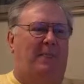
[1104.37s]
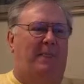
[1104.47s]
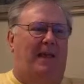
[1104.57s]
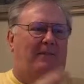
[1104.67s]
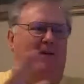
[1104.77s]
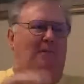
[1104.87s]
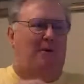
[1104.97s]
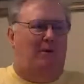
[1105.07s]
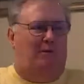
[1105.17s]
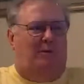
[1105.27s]
if I
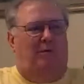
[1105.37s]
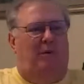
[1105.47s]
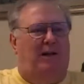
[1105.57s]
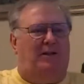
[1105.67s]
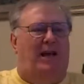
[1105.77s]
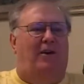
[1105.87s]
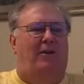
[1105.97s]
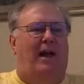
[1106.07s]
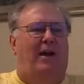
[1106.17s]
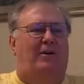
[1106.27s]
moved too much. I don't know
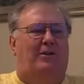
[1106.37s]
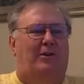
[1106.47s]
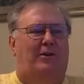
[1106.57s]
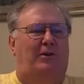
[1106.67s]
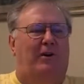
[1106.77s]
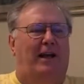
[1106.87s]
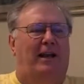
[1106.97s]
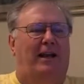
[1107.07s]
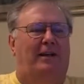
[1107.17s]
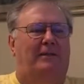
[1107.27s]
how it's doing right
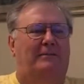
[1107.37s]
now.